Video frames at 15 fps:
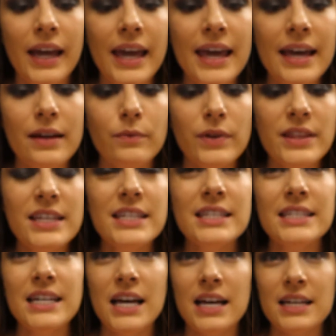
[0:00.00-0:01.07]
And what this
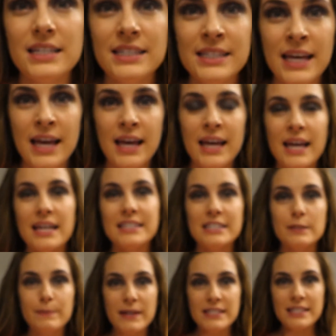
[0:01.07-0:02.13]
does is
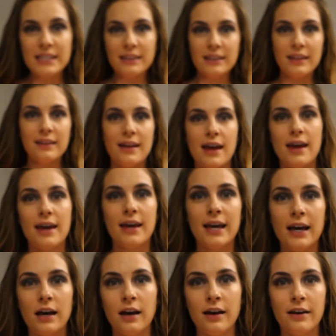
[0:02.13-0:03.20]
it's basically like,